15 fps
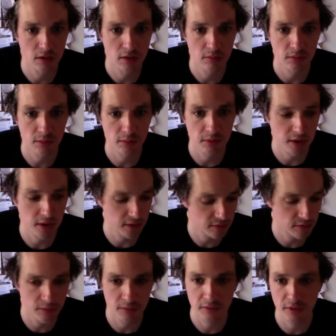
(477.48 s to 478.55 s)
Maybe that's
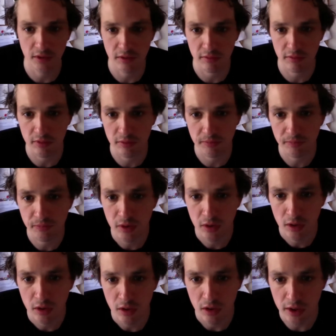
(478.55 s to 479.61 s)
what was going on.
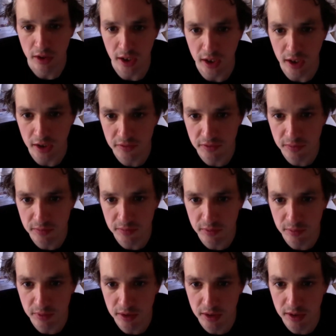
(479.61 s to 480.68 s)
Okay, I seem to
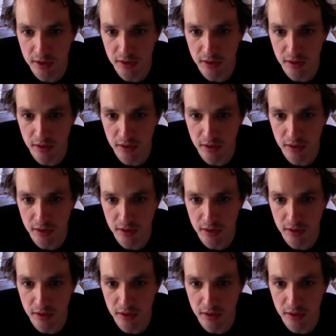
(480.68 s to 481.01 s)
be,